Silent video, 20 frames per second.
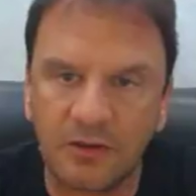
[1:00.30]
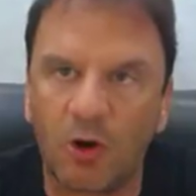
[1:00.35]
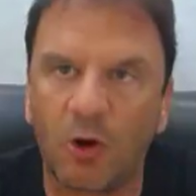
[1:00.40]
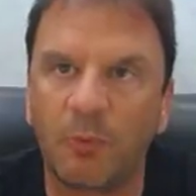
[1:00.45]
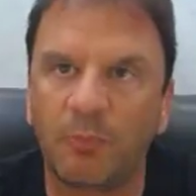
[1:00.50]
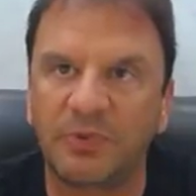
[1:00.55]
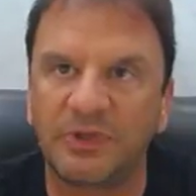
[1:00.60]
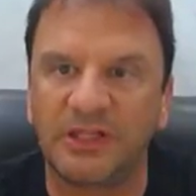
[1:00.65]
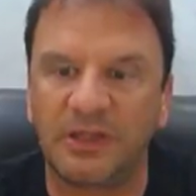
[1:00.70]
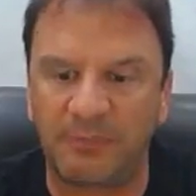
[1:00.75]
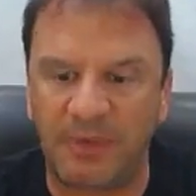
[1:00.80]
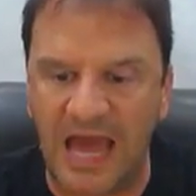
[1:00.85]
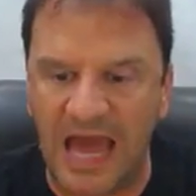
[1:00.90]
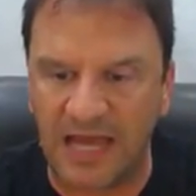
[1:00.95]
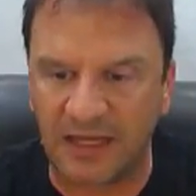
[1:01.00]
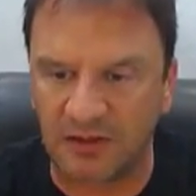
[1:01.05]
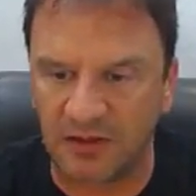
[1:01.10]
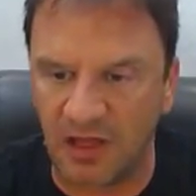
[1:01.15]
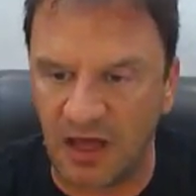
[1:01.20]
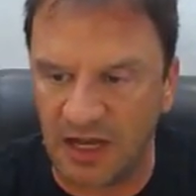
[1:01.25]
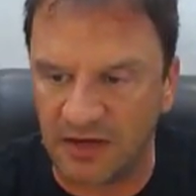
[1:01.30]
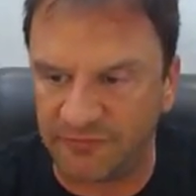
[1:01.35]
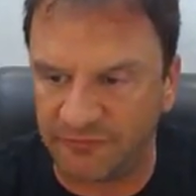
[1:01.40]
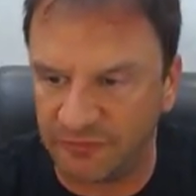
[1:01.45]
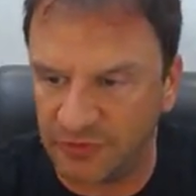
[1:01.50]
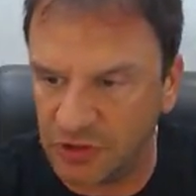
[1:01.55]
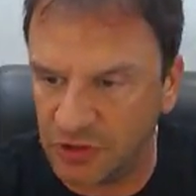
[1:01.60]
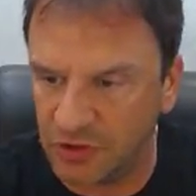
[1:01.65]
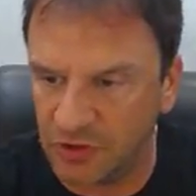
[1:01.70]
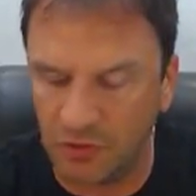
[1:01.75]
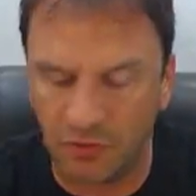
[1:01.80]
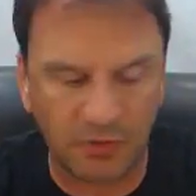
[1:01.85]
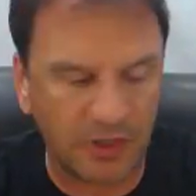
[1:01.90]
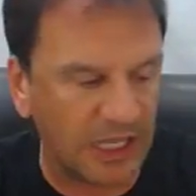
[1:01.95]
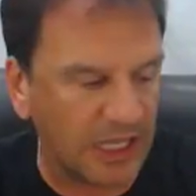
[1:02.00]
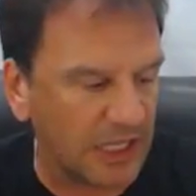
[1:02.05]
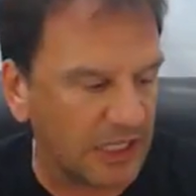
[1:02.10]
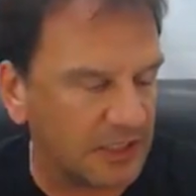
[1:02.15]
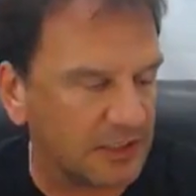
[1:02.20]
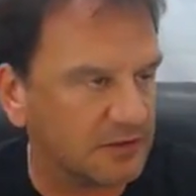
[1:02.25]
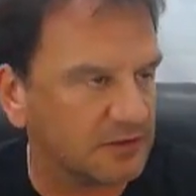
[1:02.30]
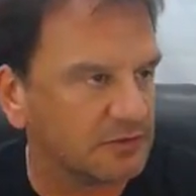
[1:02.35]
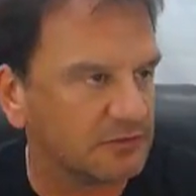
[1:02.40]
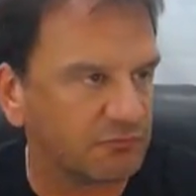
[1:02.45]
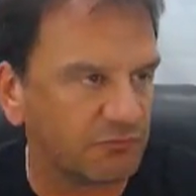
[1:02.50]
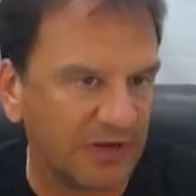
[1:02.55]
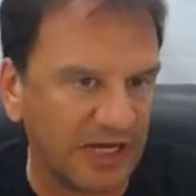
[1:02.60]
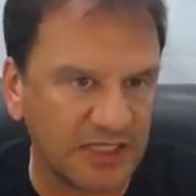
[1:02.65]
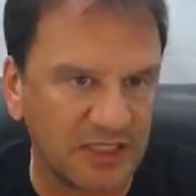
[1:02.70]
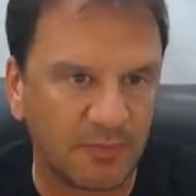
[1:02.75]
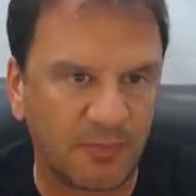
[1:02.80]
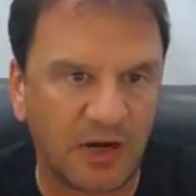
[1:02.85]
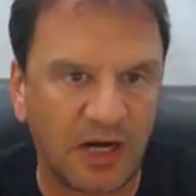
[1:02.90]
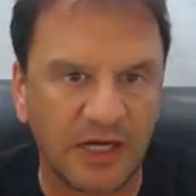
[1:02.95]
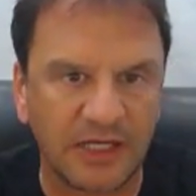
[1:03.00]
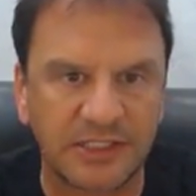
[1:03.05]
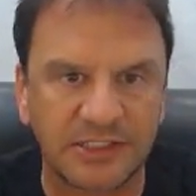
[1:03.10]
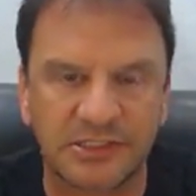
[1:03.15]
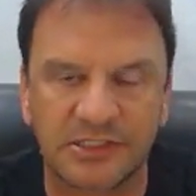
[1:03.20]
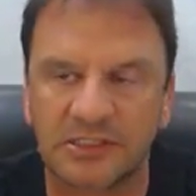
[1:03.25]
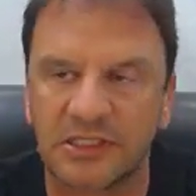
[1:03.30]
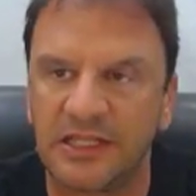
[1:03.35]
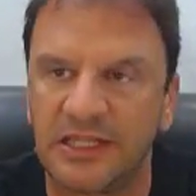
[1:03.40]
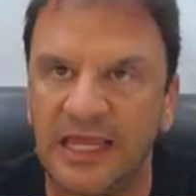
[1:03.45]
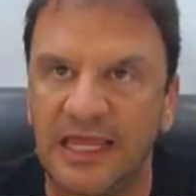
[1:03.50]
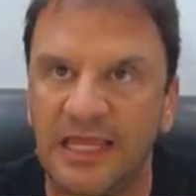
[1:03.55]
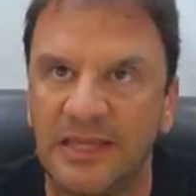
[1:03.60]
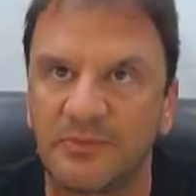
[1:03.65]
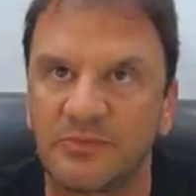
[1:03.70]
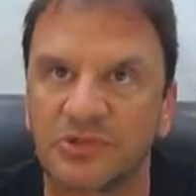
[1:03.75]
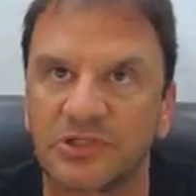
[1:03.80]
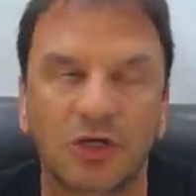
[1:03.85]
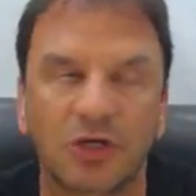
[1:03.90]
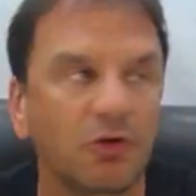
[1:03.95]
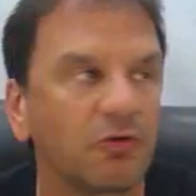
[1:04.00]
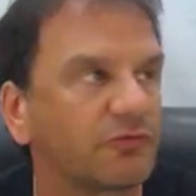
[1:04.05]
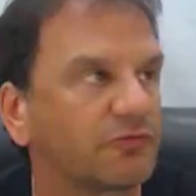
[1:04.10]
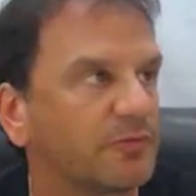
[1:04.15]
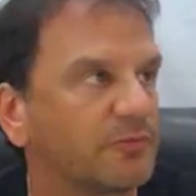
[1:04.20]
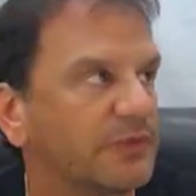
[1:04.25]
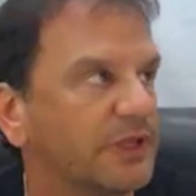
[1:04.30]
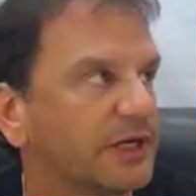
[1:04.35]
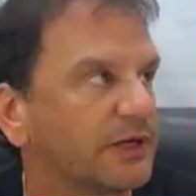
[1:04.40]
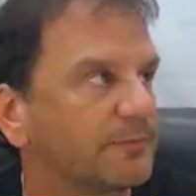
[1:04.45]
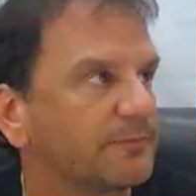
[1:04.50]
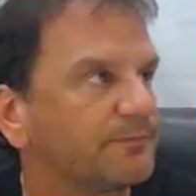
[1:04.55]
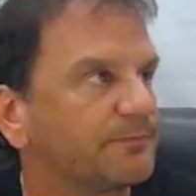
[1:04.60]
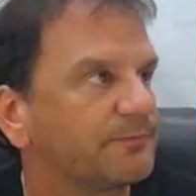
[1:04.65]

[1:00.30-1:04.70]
open the pack live for you and randomize the names and go from there.